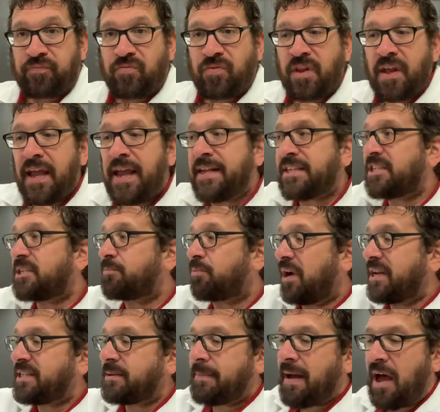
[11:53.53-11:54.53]
it
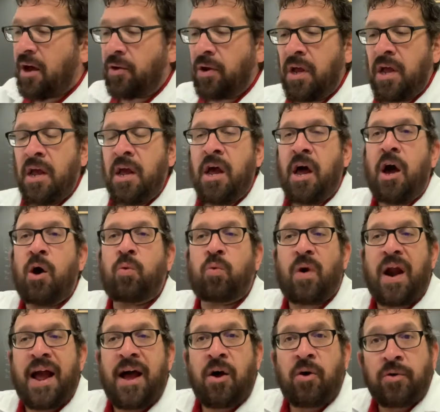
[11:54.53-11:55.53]
spreads them out
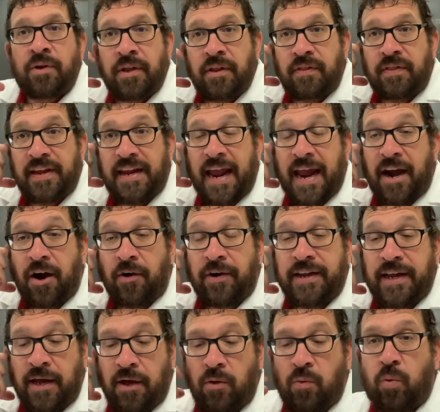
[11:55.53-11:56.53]
around the
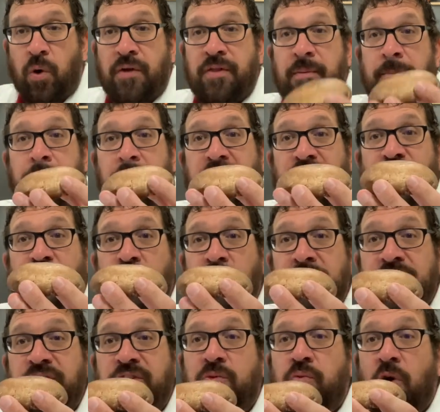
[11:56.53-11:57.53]
area where the mushroom
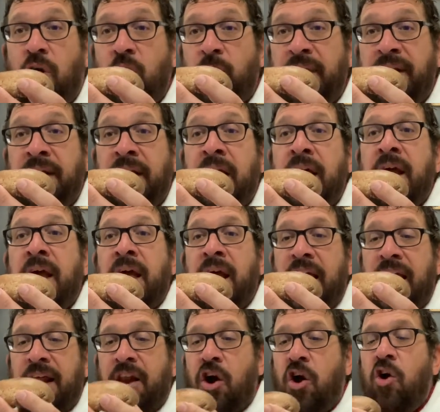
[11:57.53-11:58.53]
is growing,
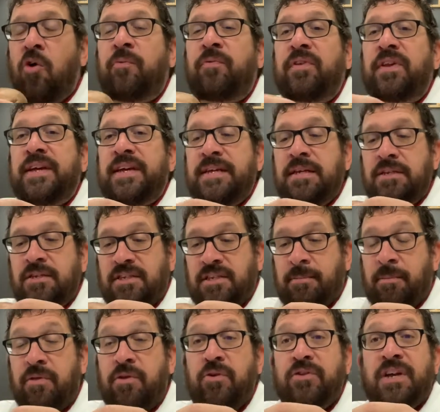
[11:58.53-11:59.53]
and hopefully some
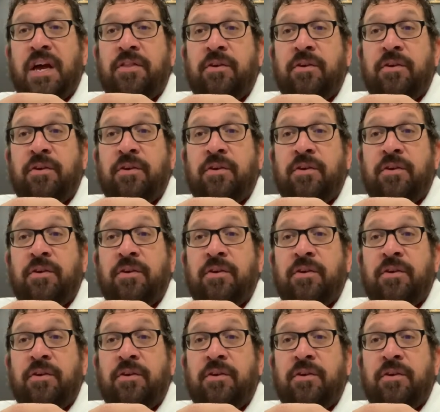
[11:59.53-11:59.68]
of those other